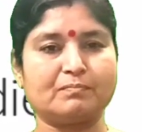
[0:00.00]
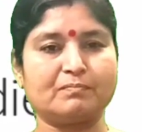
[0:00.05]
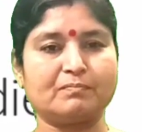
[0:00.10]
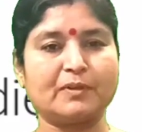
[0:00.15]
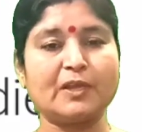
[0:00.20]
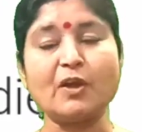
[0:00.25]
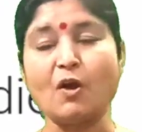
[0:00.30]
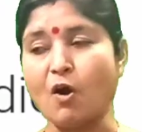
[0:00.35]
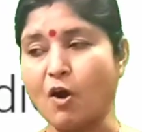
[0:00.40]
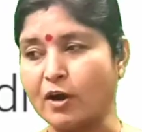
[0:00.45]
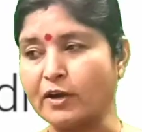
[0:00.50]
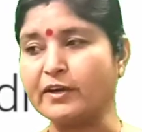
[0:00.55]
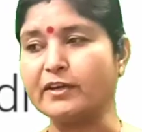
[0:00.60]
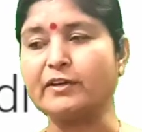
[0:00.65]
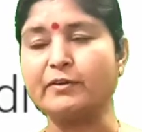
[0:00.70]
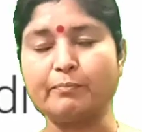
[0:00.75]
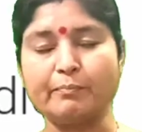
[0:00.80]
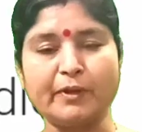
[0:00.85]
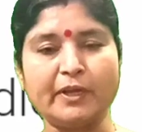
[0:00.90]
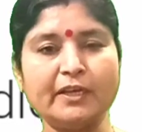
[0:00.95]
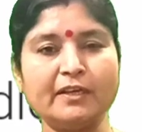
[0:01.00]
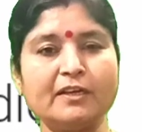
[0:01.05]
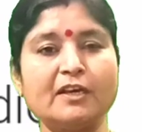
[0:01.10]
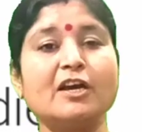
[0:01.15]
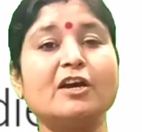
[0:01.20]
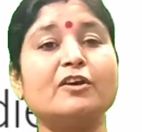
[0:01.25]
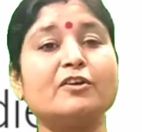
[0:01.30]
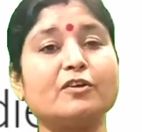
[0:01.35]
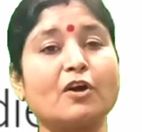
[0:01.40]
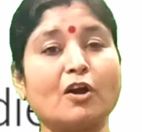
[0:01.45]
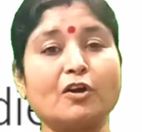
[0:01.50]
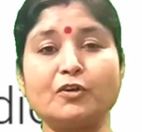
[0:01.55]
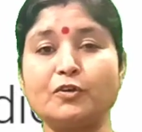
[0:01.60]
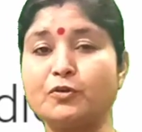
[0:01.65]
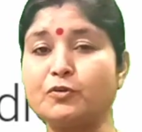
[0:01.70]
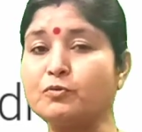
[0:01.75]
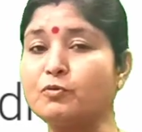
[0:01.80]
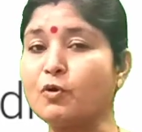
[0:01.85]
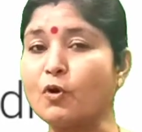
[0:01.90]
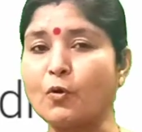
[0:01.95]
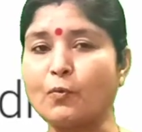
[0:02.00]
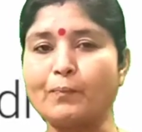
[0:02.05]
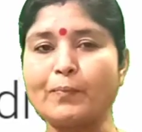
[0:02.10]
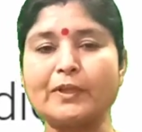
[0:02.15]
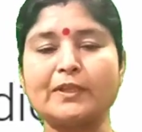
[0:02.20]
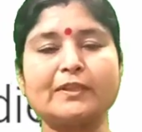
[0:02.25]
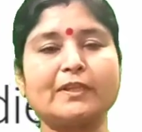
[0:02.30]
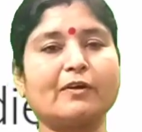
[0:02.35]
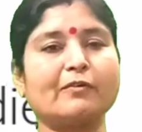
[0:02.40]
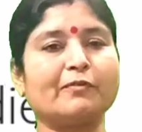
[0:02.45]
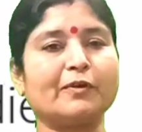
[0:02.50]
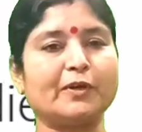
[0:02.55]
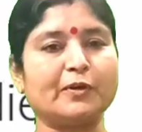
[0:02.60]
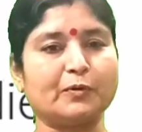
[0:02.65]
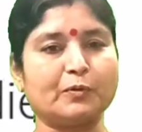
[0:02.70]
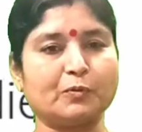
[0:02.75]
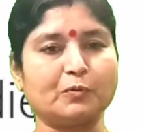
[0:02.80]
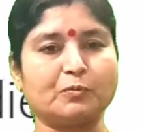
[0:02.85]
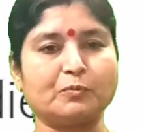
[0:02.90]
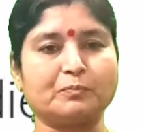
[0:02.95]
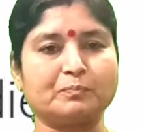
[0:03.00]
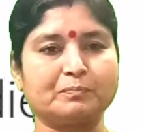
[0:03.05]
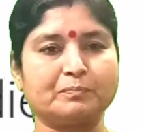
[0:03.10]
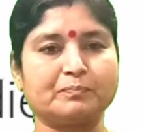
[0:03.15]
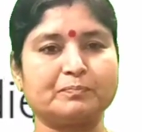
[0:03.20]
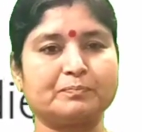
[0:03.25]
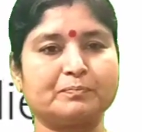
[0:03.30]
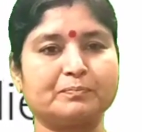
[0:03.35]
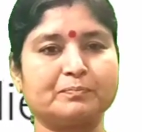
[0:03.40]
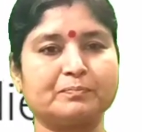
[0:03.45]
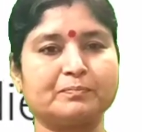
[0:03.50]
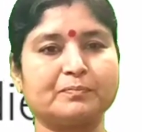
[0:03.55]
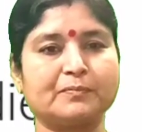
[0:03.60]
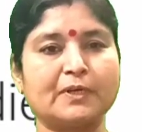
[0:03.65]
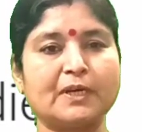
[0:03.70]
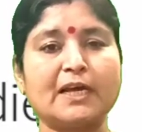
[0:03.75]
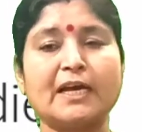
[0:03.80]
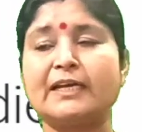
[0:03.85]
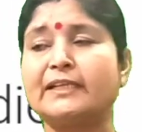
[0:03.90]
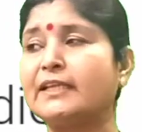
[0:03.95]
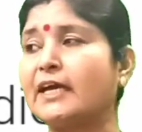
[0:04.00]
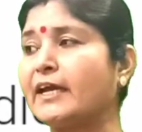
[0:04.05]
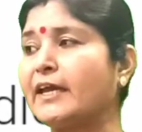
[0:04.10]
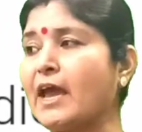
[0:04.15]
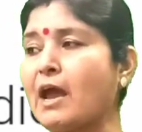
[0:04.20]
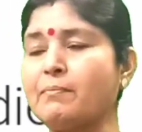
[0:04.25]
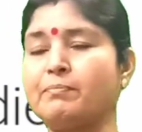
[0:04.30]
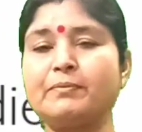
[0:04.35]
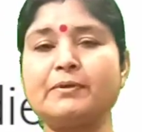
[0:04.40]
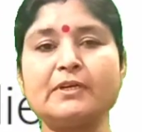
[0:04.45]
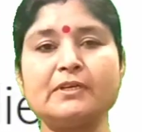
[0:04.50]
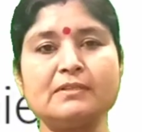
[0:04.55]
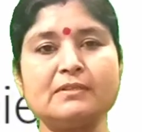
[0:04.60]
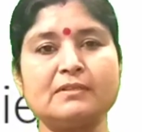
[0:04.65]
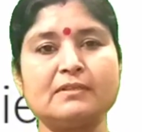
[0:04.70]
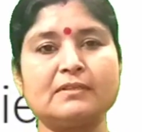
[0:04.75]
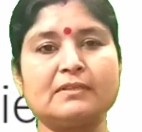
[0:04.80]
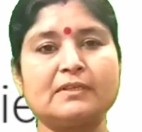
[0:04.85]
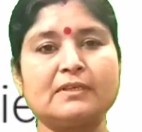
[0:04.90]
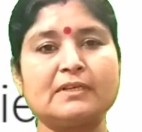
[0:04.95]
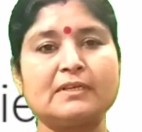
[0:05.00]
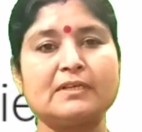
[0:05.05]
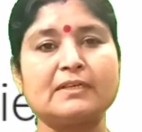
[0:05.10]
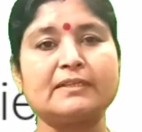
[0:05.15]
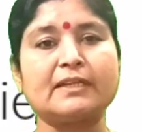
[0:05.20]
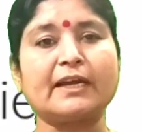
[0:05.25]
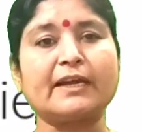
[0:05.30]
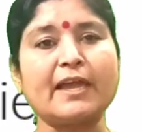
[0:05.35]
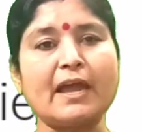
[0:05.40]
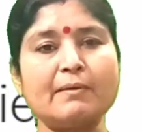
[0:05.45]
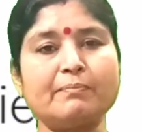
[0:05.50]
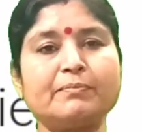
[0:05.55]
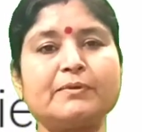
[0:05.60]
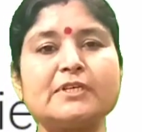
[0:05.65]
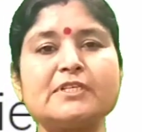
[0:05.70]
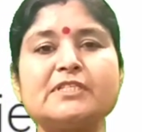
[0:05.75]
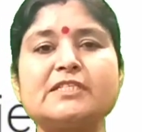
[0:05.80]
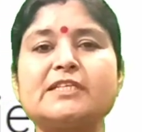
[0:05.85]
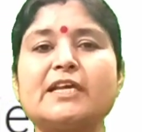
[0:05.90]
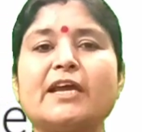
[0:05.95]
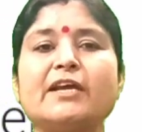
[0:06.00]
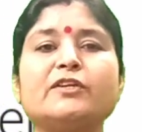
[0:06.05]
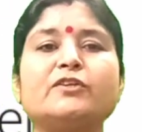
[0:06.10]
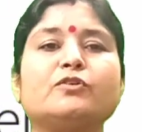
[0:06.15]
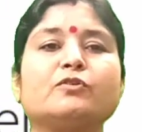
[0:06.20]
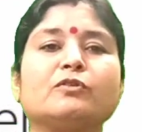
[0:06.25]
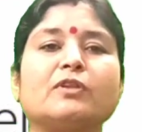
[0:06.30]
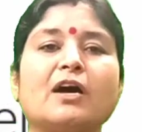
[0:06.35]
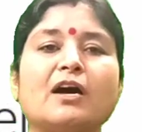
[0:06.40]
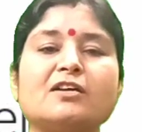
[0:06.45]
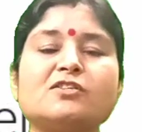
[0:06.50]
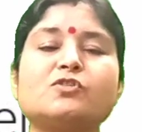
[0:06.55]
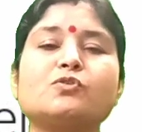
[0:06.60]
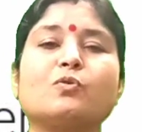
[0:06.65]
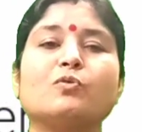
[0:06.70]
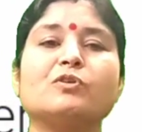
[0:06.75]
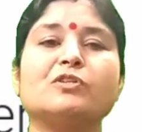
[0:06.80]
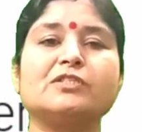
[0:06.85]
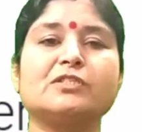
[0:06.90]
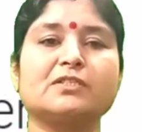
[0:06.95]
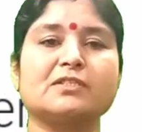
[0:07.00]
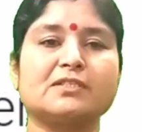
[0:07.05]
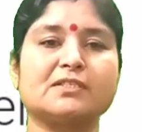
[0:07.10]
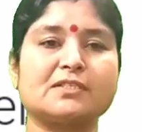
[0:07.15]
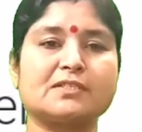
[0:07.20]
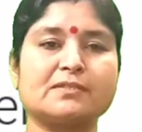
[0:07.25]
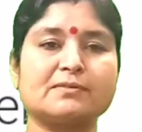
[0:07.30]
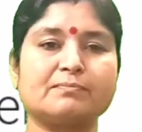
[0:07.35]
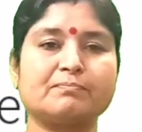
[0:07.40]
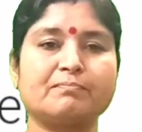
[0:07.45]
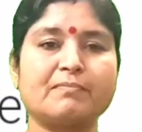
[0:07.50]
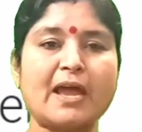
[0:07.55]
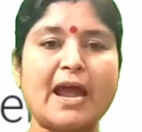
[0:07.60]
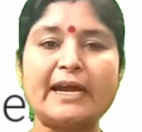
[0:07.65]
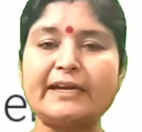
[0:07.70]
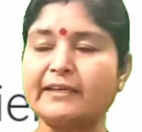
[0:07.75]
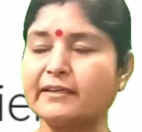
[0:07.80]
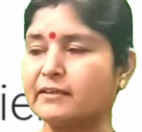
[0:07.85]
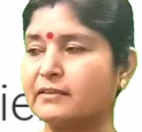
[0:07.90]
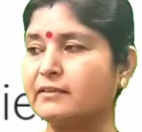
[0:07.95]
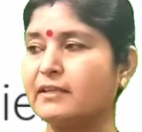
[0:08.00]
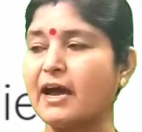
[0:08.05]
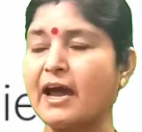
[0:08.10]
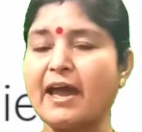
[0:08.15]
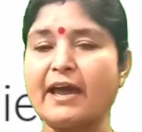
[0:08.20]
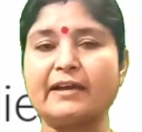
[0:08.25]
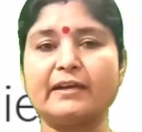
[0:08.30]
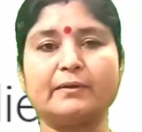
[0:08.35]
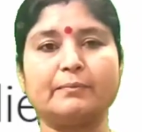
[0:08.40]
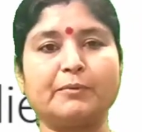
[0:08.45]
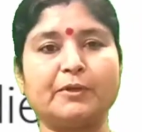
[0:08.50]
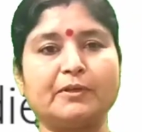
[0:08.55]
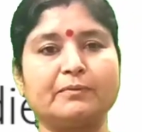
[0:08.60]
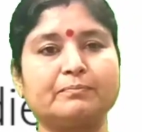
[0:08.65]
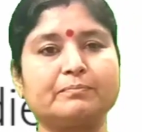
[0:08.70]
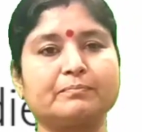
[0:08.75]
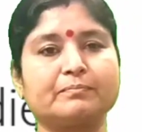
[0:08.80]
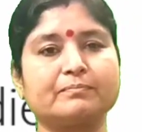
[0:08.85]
He ordered me not to open the window. The captain said to the soldiers, attack the enemy.